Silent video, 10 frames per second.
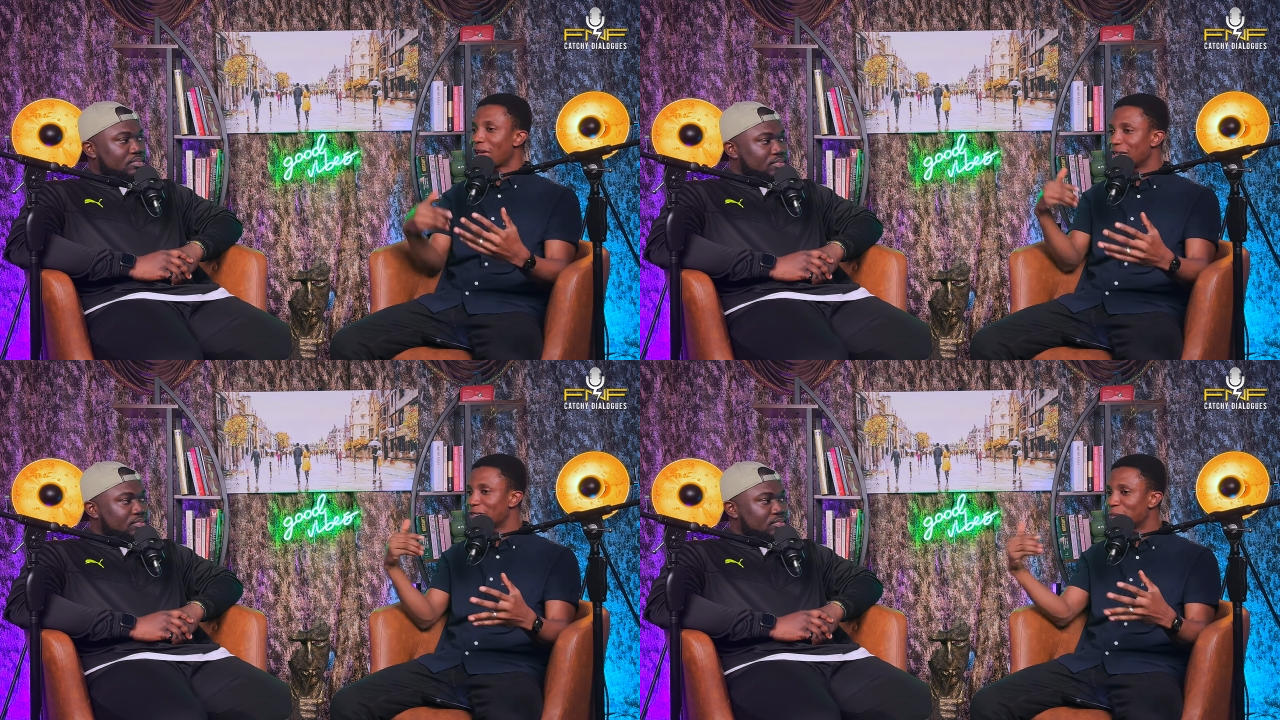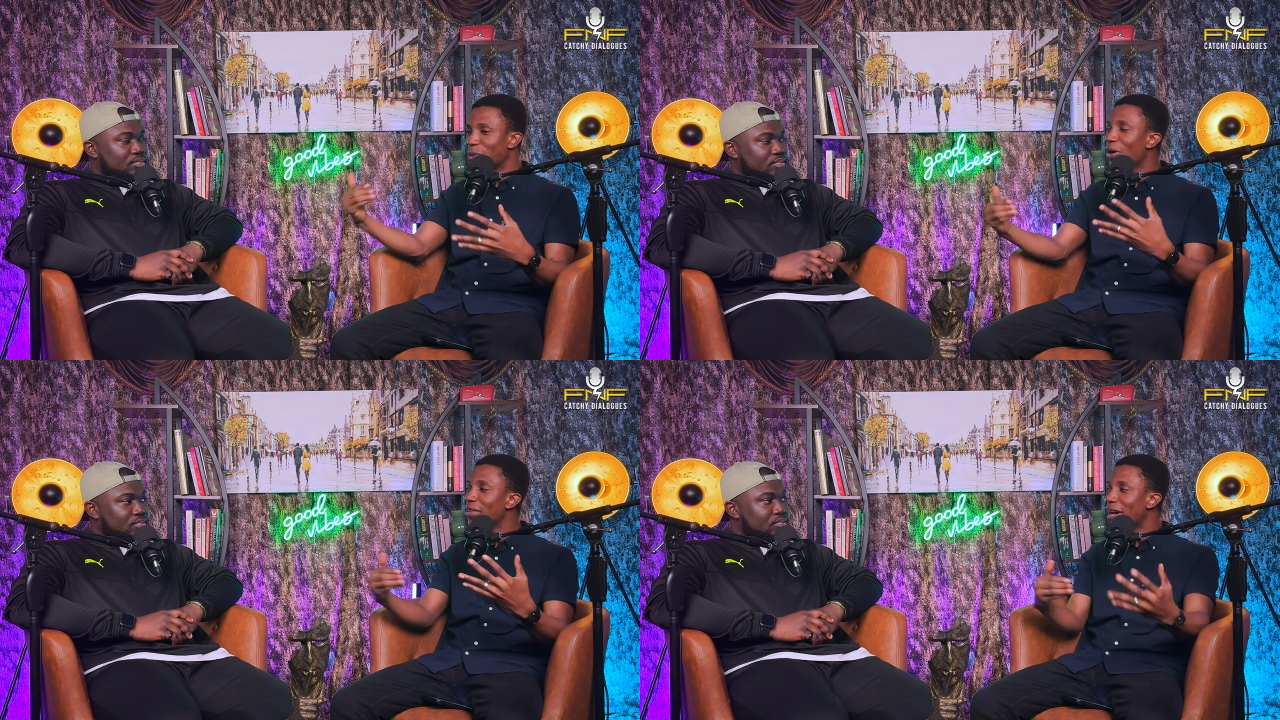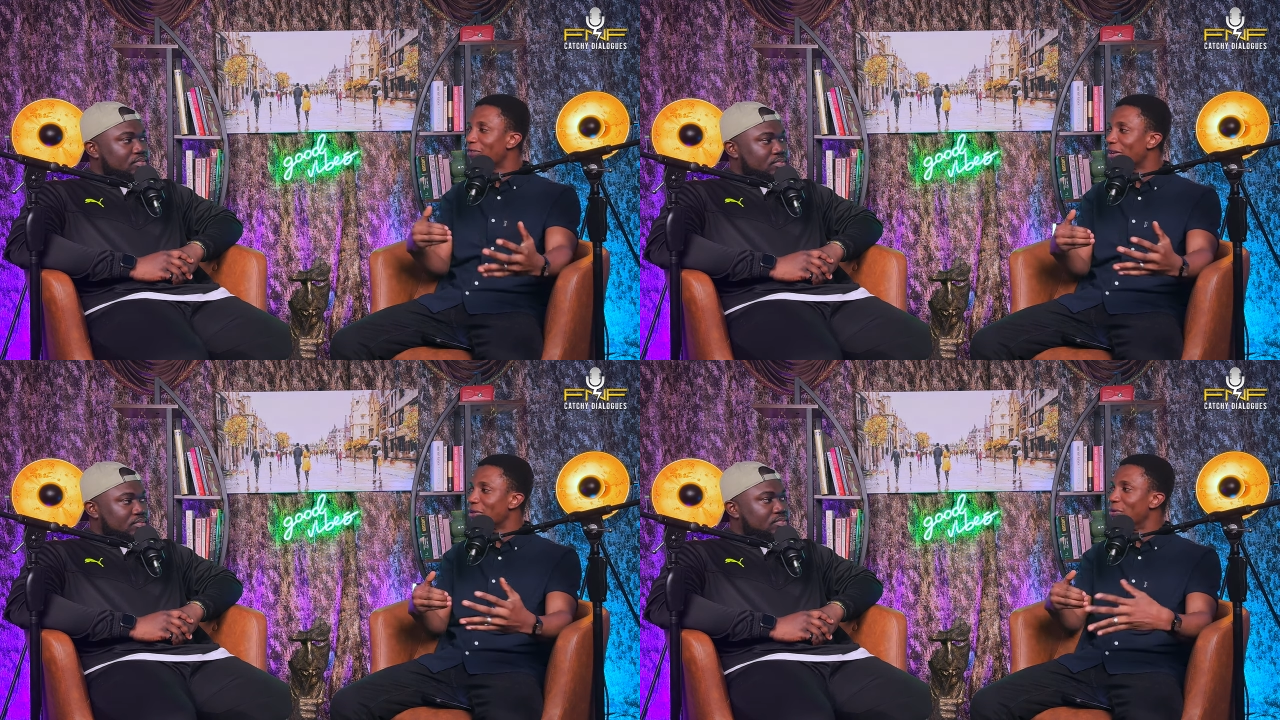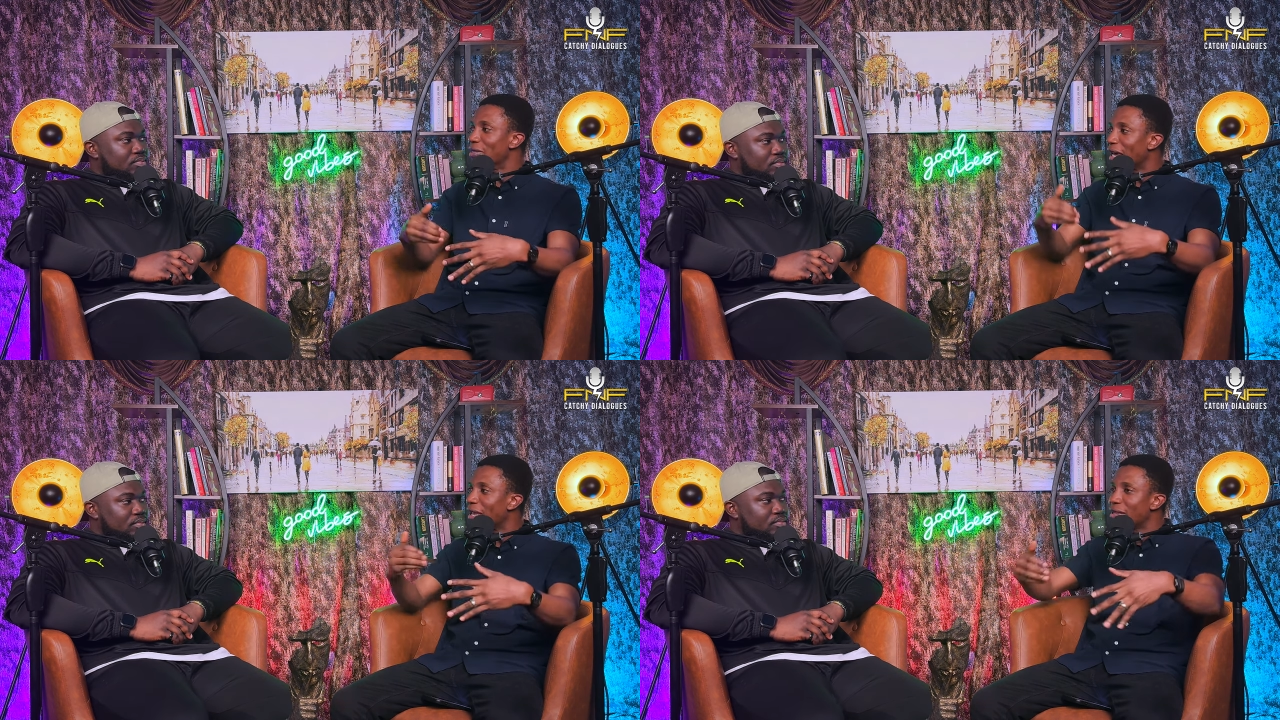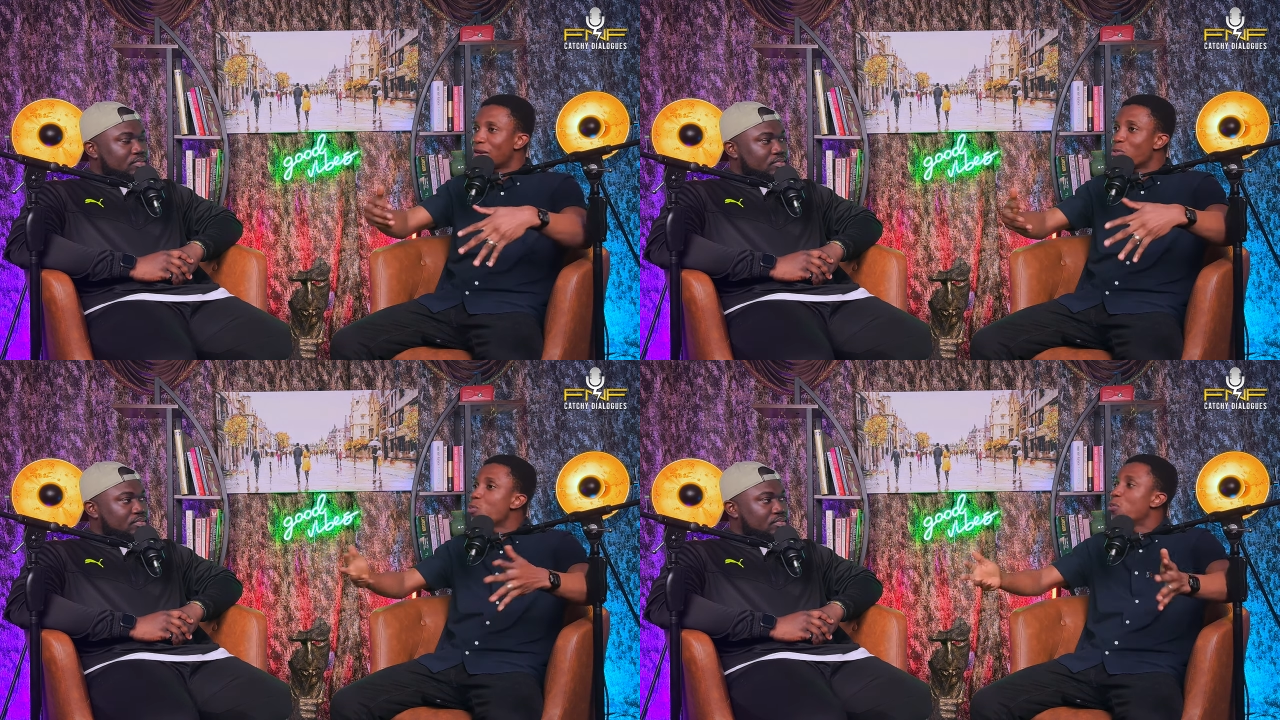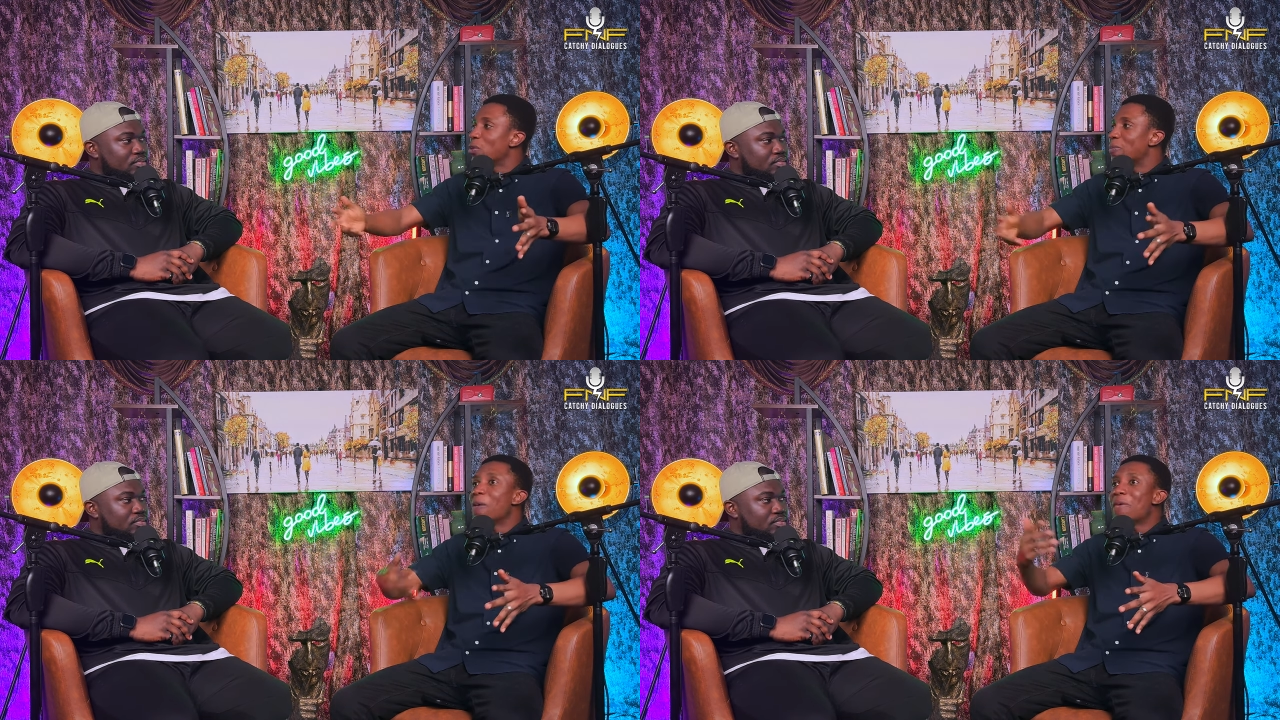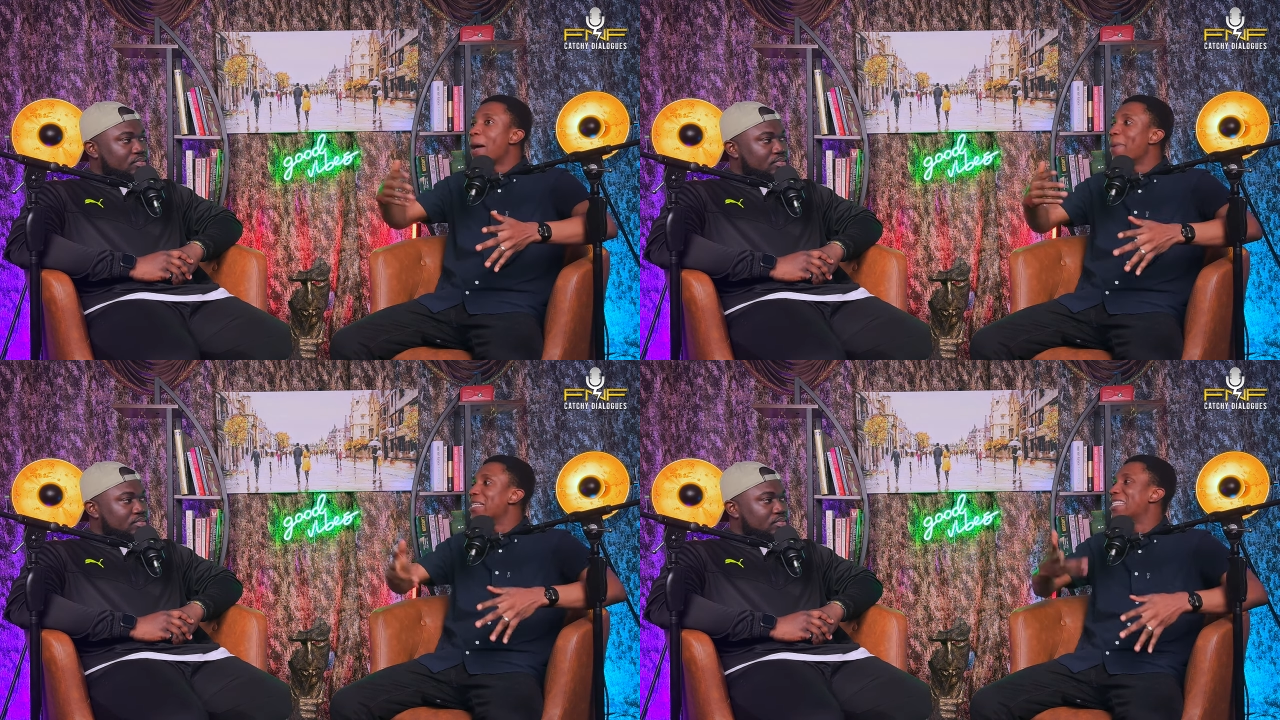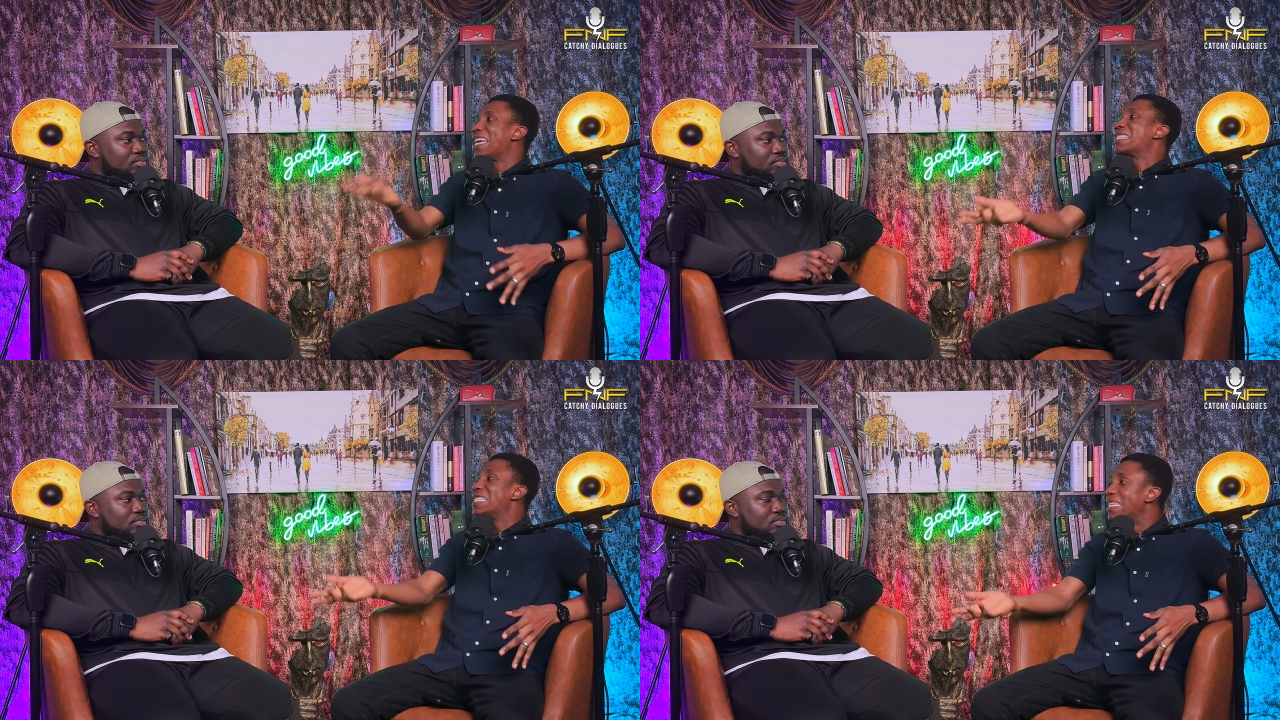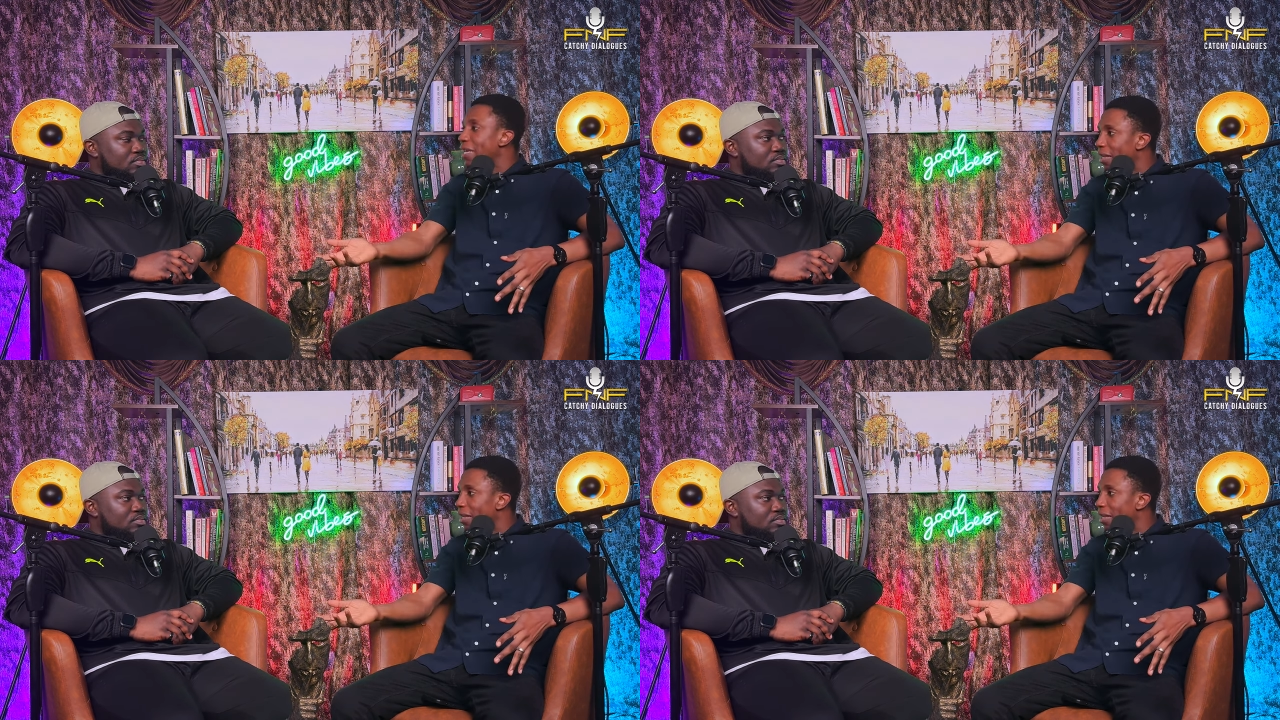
Speaker 1: explore other avenues, and then who knows, maybe I might exceed